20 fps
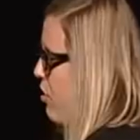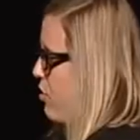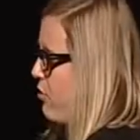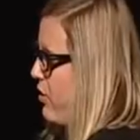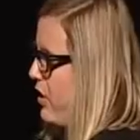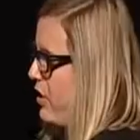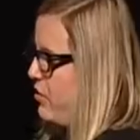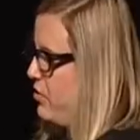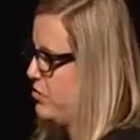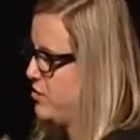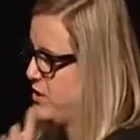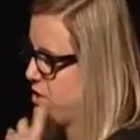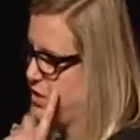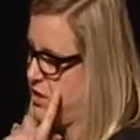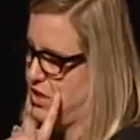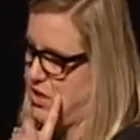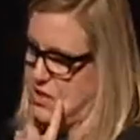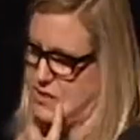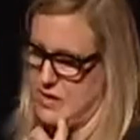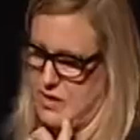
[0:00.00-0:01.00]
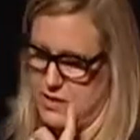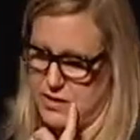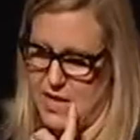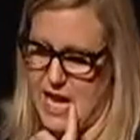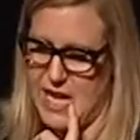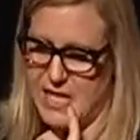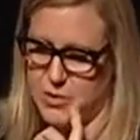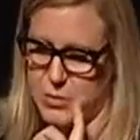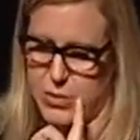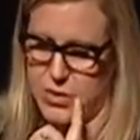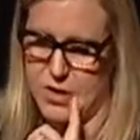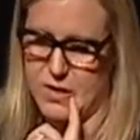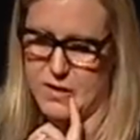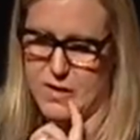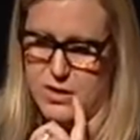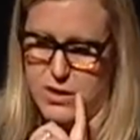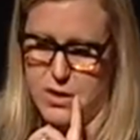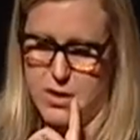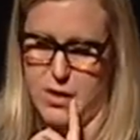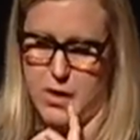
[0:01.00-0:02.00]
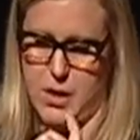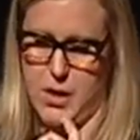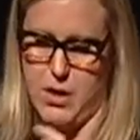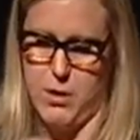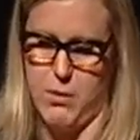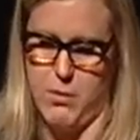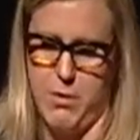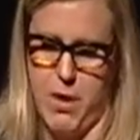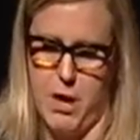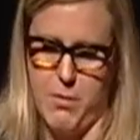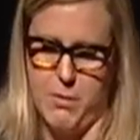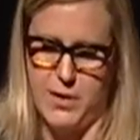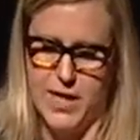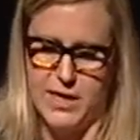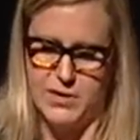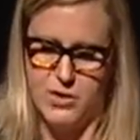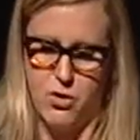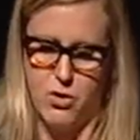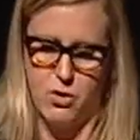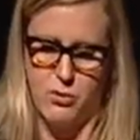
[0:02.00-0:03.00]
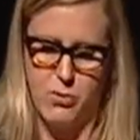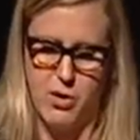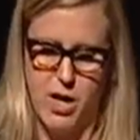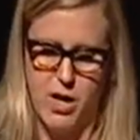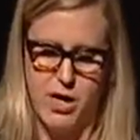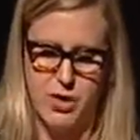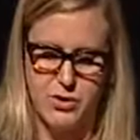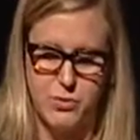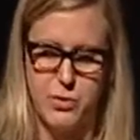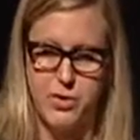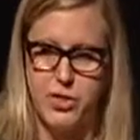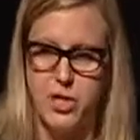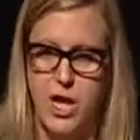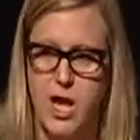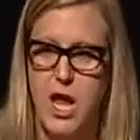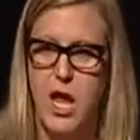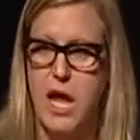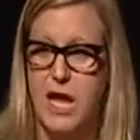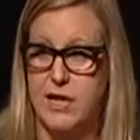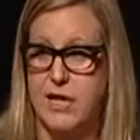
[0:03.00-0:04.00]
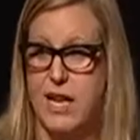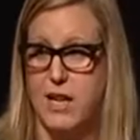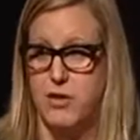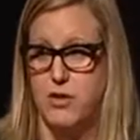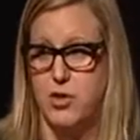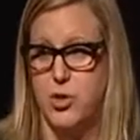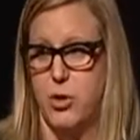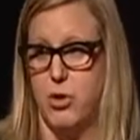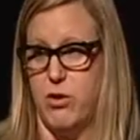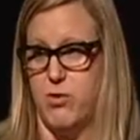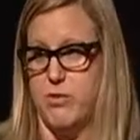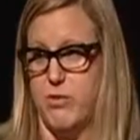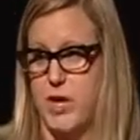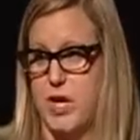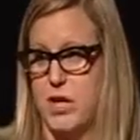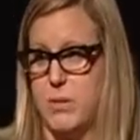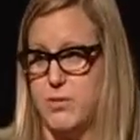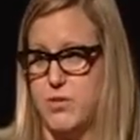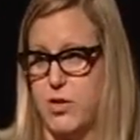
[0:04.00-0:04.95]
great utilities. This last one is a placeholder product, which allows total freedom.